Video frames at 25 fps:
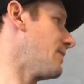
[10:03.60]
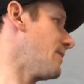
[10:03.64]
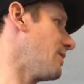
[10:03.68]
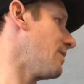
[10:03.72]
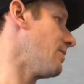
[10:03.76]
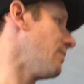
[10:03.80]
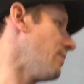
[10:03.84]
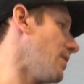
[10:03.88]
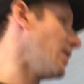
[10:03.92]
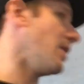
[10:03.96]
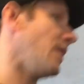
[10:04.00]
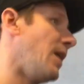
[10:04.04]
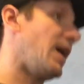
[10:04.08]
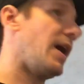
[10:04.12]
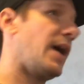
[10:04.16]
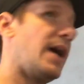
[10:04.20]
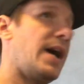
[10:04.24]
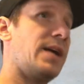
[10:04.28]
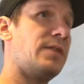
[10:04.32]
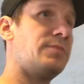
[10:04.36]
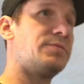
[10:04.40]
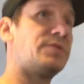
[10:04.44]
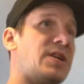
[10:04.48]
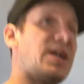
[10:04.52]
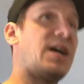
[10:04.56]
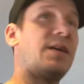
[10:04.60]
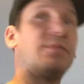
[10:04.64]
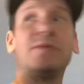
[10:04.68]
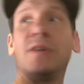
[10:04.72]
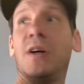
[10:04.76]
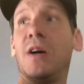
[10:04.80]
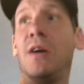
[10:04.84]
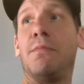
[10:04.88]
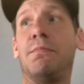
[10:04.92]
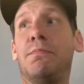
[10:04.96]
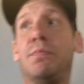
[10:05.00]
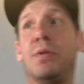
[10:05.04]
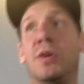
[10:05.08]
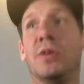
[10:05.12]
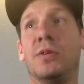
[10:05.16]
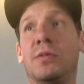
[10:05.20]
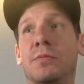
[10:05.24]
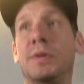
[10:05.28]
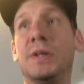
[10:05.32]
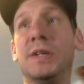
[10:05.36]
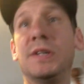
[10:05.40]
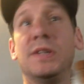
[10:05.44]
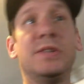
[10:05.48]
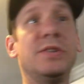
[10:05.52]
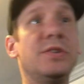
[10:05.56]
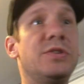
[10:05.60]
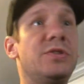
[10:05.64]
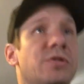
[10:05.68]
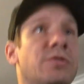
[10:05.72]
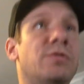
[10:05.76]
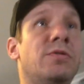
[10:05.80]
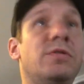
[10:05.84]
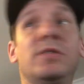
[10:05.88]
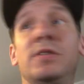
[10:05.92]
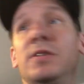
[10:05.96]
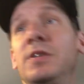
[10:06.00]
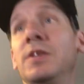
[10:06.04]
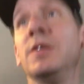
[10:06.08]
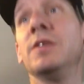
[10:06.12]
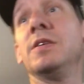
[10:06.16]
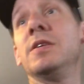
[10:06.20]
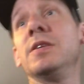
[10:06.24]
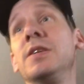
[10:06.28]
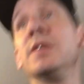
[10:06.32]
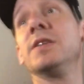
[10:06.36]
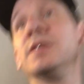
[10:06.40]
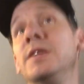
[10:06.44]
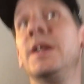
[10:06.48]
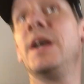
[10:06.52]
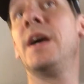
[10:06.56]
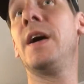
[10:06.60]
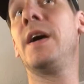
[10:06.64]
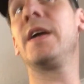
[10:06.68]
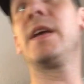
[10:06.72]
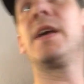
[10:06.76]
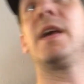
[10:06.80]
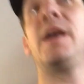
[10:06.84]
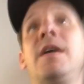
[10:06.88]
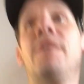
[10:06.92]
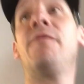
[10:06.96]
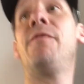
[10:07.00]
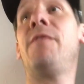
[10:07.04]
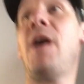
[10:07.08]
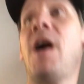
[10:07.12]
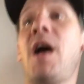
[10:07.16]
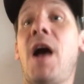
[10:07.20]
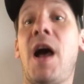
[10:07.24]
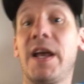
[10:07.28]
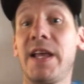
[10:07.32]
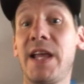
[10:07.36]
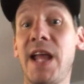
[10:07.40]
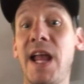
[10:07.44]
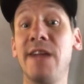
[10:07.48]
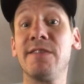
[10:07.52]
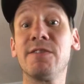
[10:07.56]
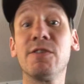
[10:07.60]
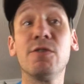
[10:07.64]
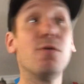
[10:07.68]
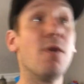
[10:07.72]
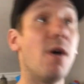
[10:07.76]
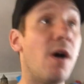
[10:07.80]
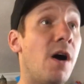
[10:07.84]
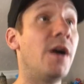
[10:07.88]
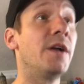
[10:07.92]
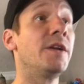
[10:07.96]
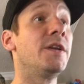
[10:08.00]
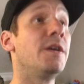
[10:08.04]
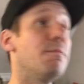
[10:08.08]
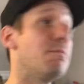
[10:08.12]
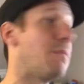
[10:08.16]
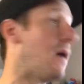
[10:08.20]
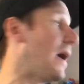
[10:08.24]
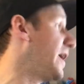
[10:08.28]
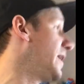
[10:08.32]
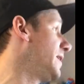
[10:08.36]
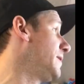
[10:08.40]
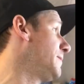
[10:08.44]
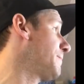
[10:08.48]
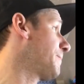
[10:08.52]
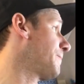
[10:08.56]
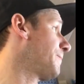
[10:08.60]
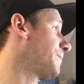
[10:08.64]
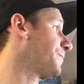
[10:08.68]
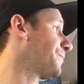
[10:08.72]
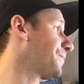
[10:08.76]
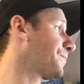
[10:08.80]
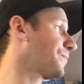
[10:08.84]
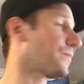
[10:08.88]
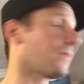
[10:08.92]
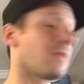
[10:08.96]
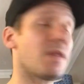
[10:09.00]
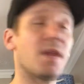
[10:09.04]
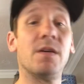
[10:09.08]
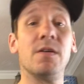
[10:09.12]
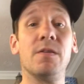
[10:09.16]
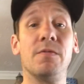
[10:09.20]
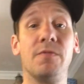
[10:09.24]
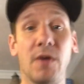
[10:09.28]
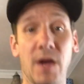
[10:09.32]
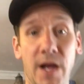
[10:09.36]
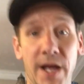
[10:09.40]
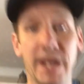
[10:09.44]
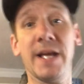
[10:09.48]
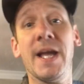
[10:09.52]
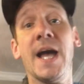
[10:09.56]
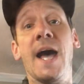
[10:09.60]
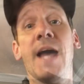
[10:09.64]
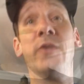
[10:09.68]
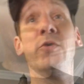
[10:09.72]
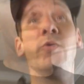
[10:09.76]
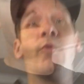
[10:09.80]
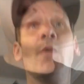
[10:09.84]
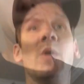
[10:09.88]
where I had them chopped up, put them in the joint earlier. Now I can't do onion bay if I ain't got no